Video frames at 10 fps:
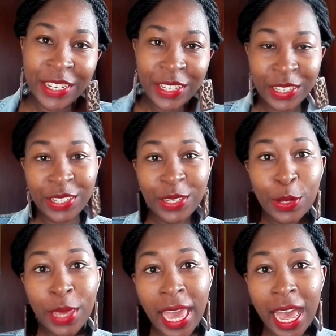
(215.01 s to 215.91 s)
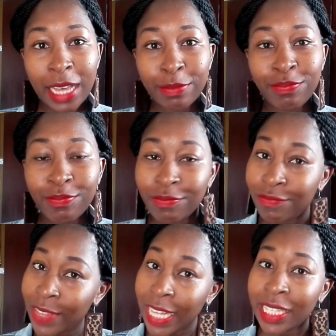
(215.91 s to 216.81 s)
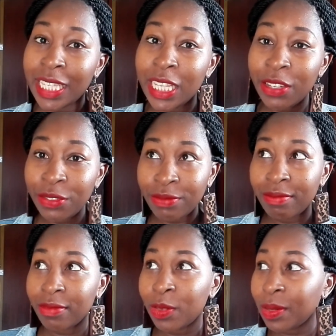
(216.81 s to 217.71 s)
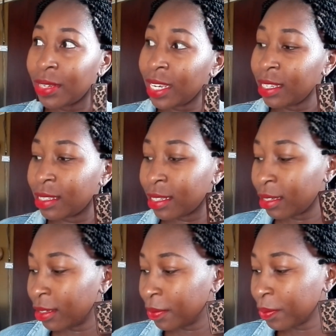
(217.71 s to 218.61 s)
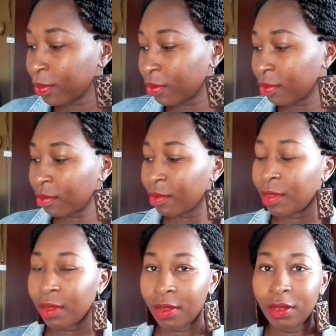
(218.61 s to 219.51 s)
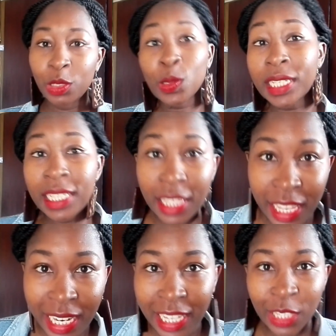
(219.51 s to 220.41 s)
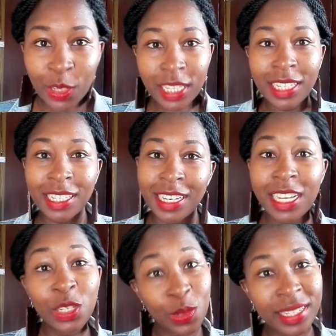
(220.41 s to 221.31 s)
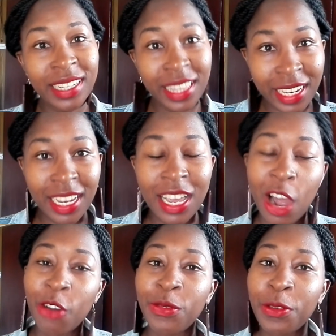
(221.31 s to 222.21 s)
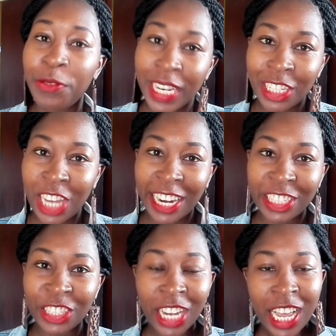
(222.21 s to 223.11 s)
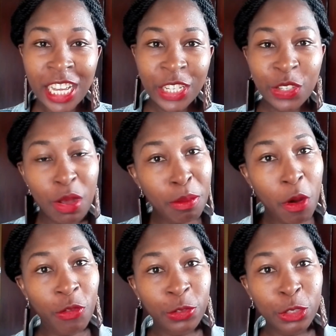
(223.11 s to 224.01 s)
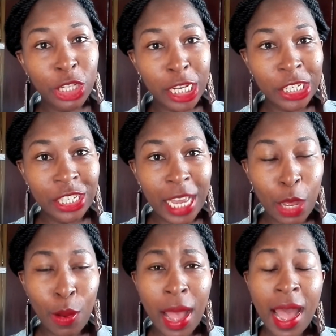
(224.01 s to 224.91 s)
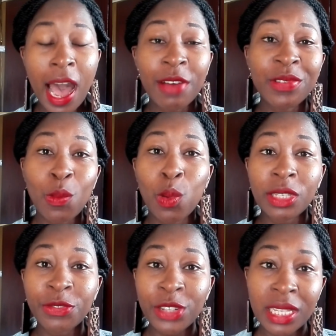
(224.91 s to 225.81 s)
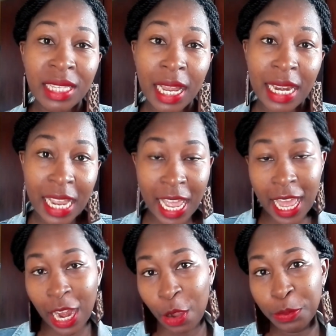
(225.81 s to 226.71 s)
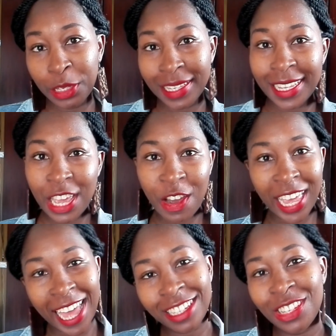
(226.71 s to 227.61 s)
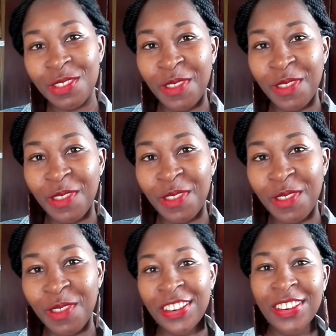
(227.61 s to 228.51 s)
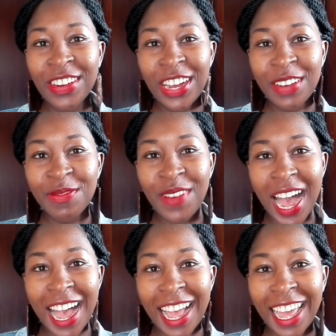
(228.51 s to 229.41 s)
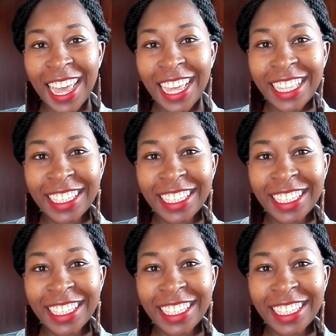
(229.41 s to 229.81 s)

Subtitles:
So yeah, that's the, what day is it? 23. So this is day 23 of the Veda challenge. So I'm off to church now. Have a wonderful Sunday and I hope to see you again tomorrow. Bye.